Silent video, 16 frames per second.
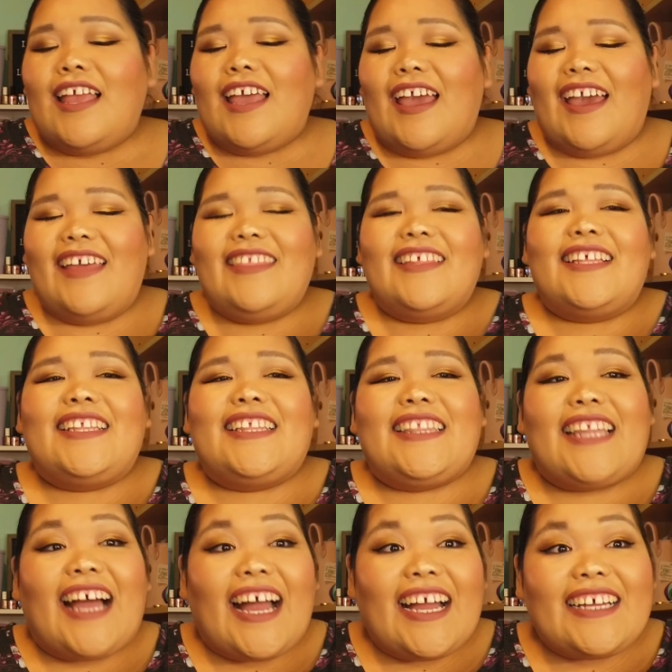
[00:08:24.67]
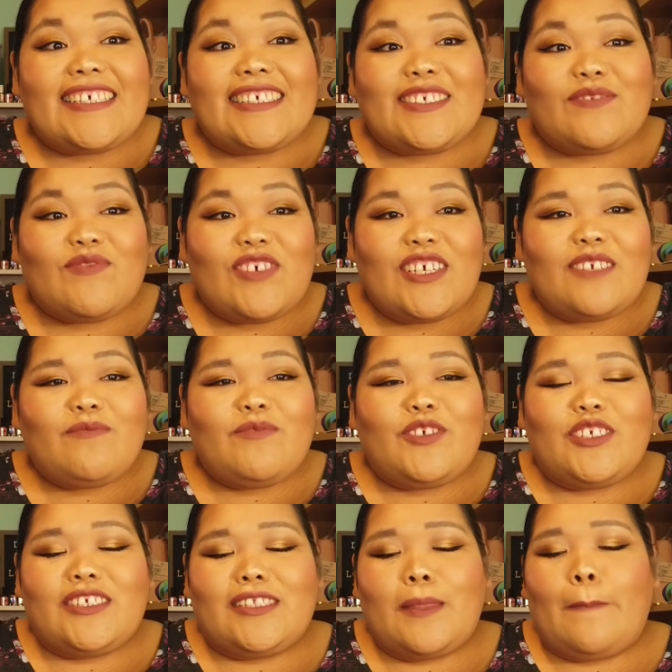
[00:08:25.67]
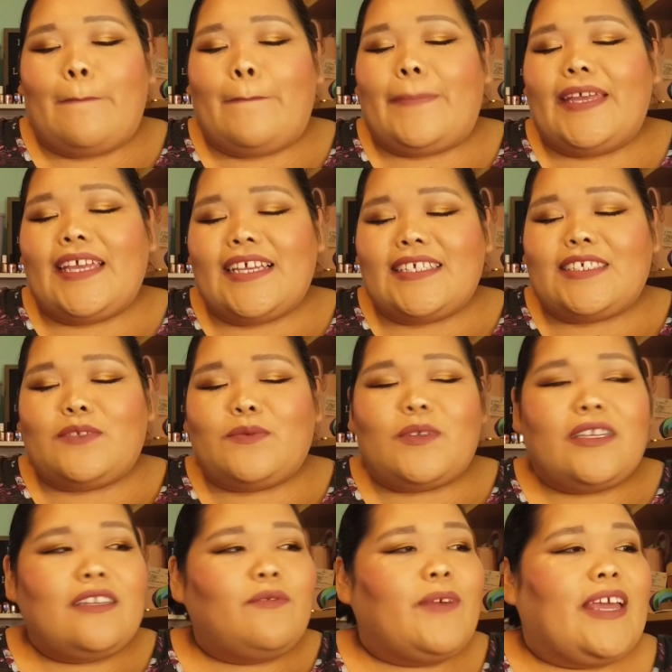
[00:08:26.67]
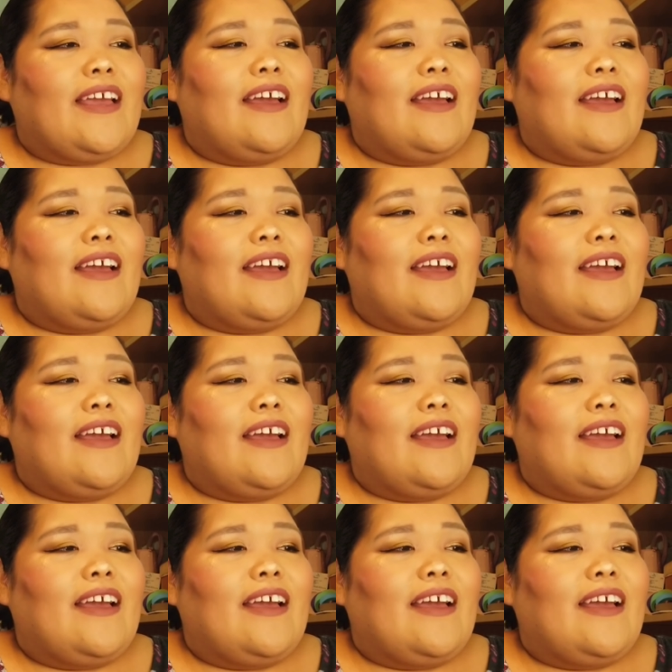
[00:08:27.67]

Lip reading: And the last one, which is the biggest one, wait,